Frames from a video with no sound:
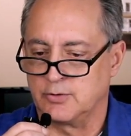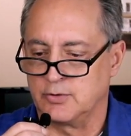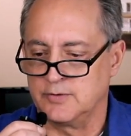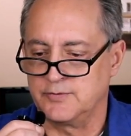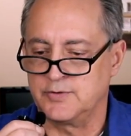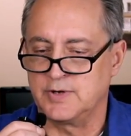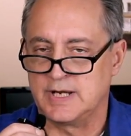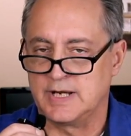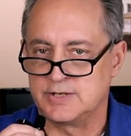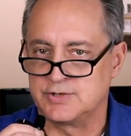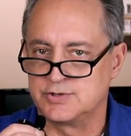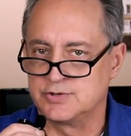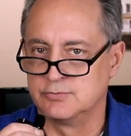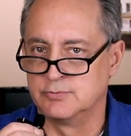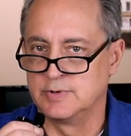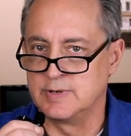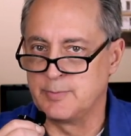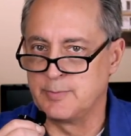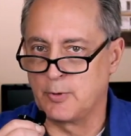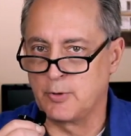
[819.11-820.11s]
Or if you had two
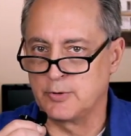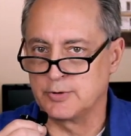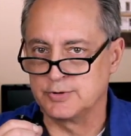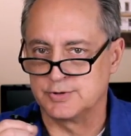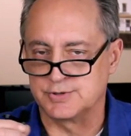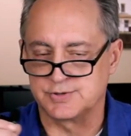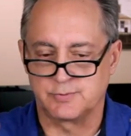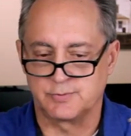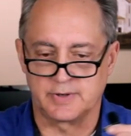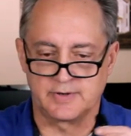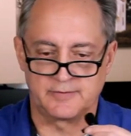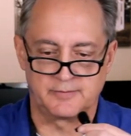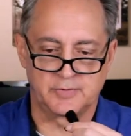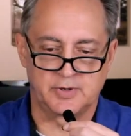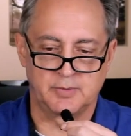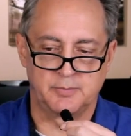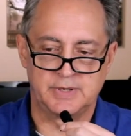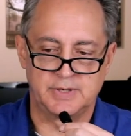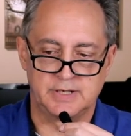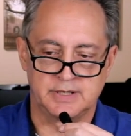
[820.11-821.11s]
reporters, one of them
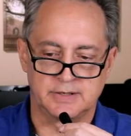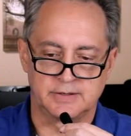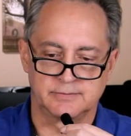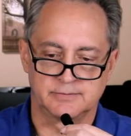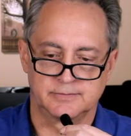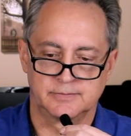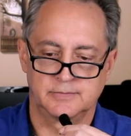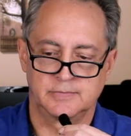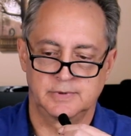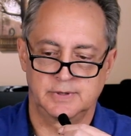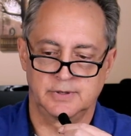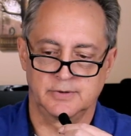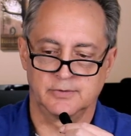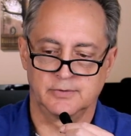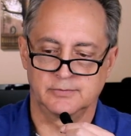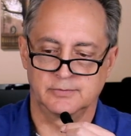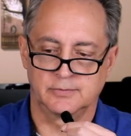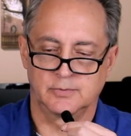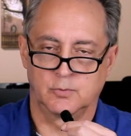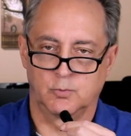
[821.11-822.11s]
could be in, you
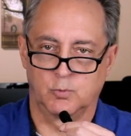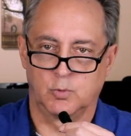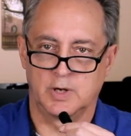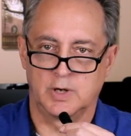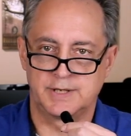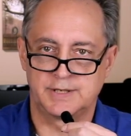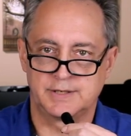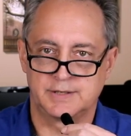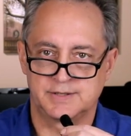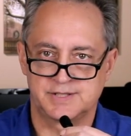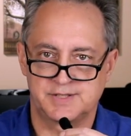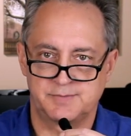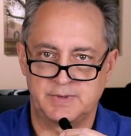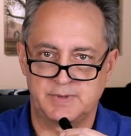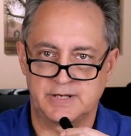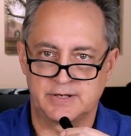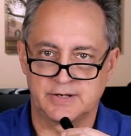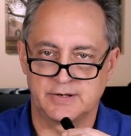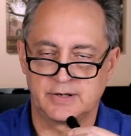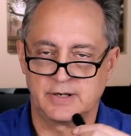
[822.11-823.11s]
know, one
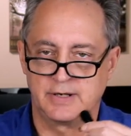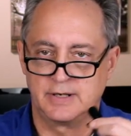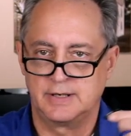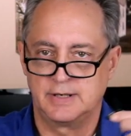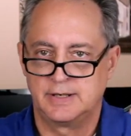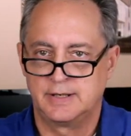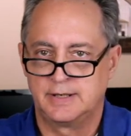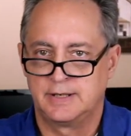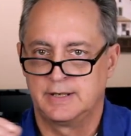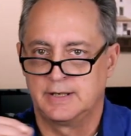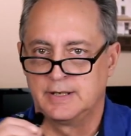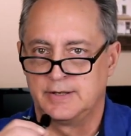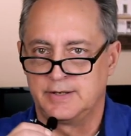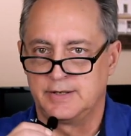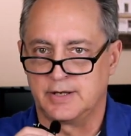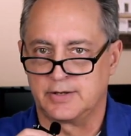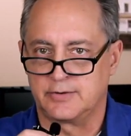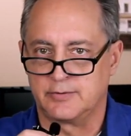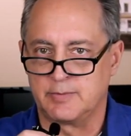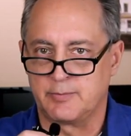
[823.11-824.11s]
speaker,
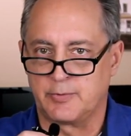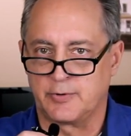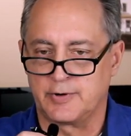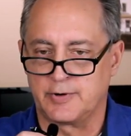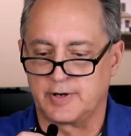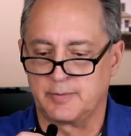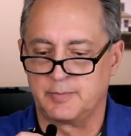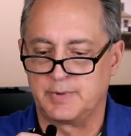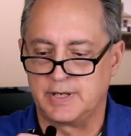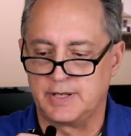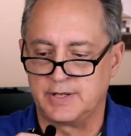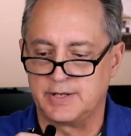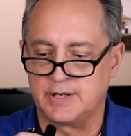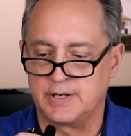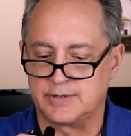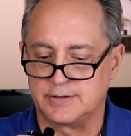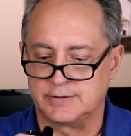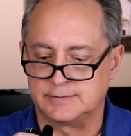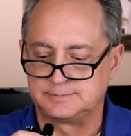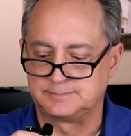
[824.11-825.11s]
the other reporter could be in the
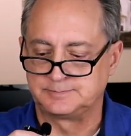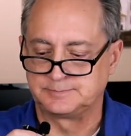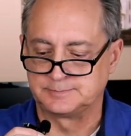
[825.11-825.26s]
other.